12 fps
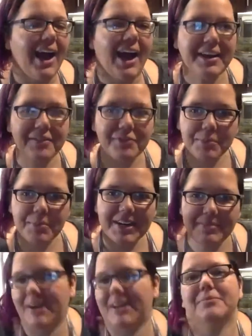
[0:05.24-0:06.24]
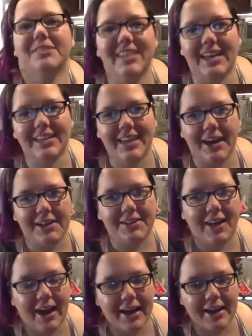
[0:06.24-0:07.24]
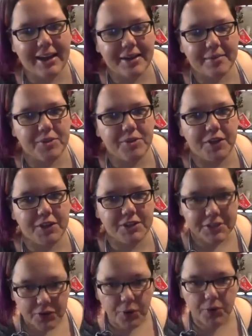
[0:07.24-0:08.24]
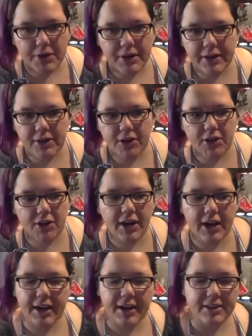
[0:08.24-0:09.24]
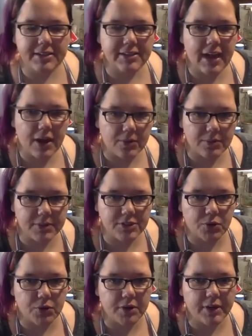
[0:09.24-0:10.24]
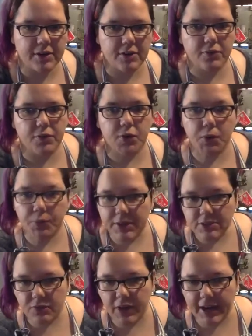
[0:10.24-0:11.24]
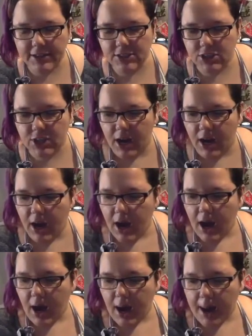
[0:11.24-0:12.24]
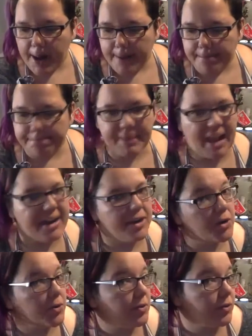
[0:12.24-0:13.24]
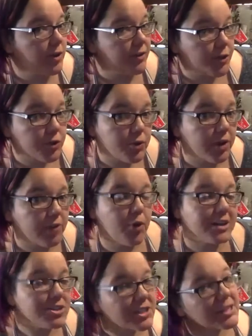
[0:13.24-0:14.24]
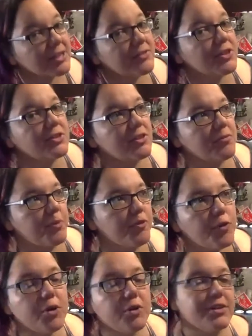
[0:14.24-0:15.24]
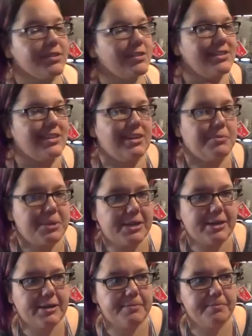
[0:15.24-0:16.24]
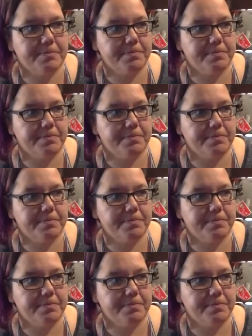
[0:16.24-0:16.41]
Hi, everybody. My name is Danielle. I am the volunteer coordinator and outreach coordinator for Northwest Veg. Um, I know if you have watched any of our stuff before, this is going to be,